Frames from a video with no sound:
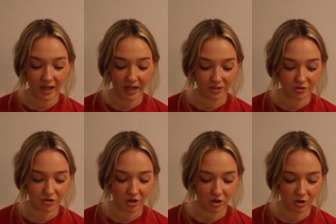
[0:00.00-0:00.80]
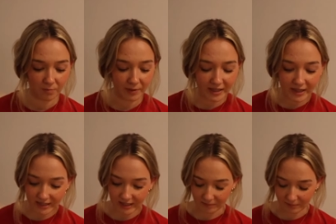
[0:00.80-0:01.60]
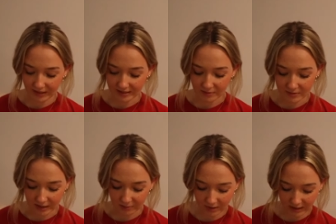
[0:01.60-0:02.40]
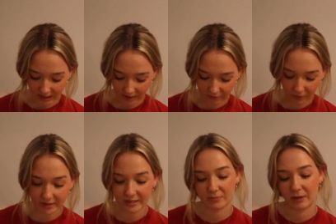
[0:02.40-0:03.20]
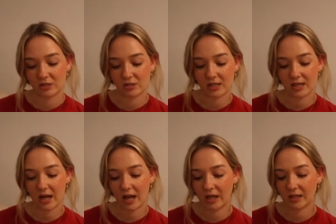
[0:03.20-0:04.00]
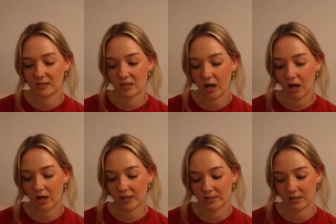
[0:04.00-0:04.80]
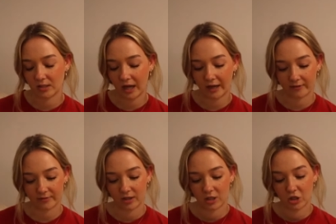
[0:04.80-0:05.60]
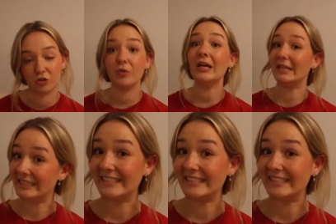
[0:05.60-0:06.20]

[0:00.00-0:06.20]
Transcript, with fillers: and so, but I like it because I was able to get forty-six pages in and I didn't have to read.